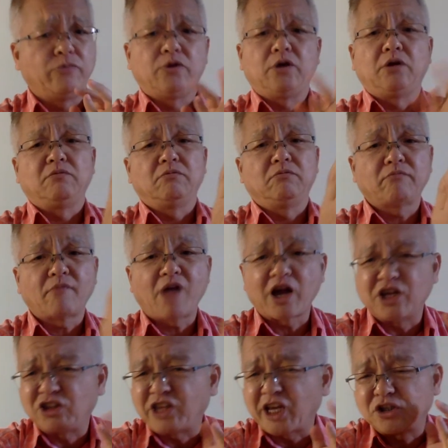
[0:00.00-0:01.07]
The
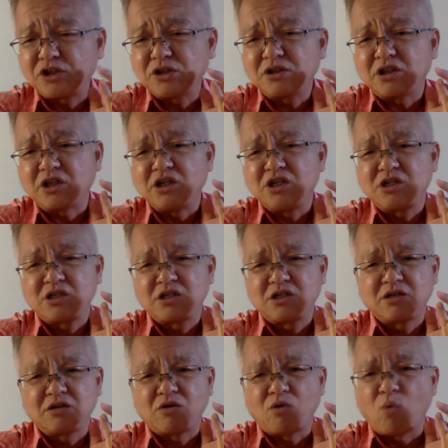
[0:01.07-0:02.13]
architecture
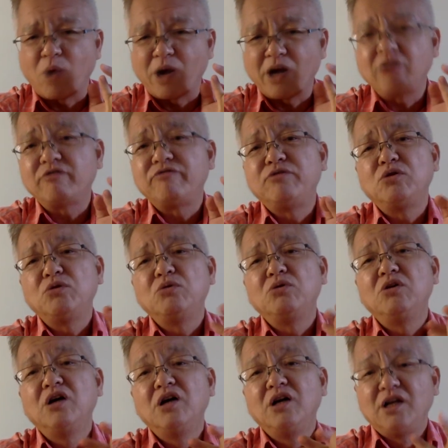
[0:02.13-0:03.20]
is
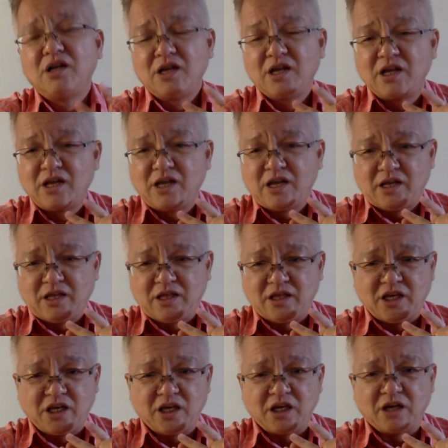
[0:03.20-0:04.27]
wonderful.
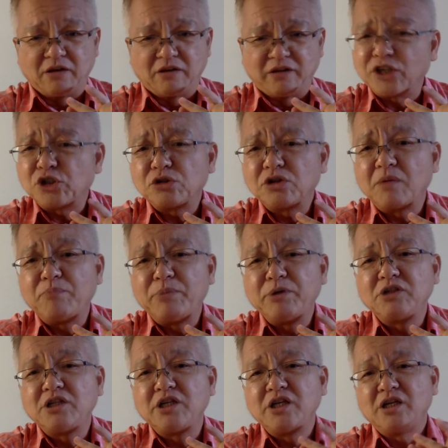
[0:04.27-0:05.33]
The natural
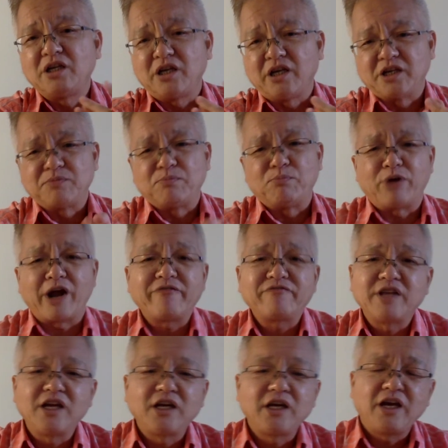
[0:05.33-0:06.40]
beauty is
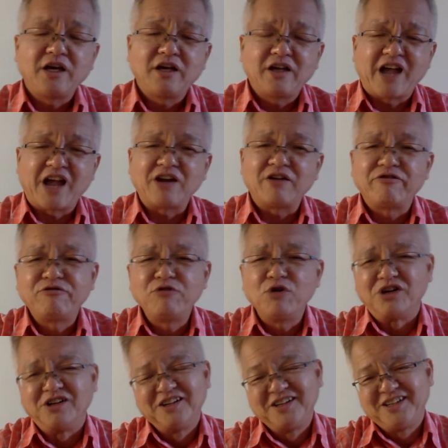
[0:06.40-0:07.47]
breathtaking, and the
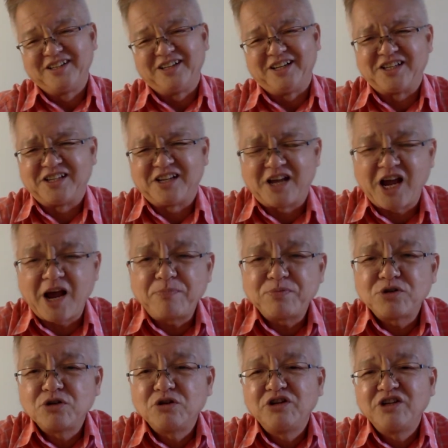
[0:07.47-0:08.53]
food is
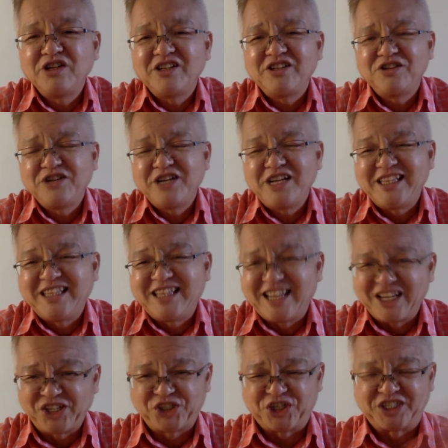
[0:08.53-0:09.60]
absolutely
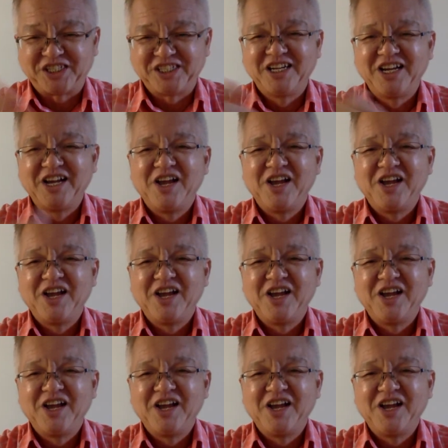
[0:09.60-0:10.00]
delicious.